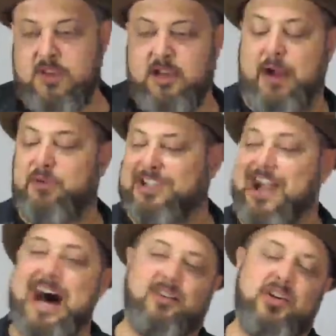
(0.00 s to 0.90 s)
I was
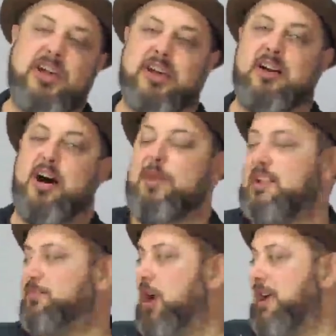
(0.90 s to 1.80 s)
not looking at
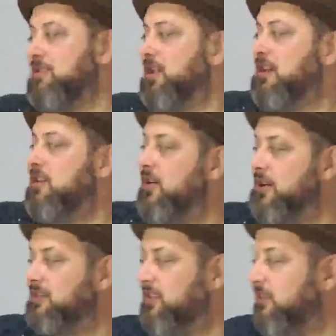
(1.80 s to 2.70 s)
comments, Brian, so I had no
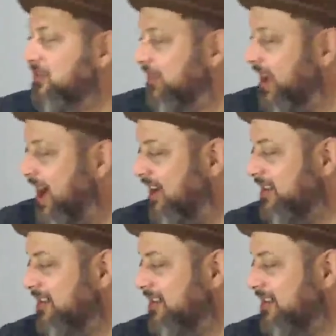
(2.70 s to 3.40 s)
excuse for that.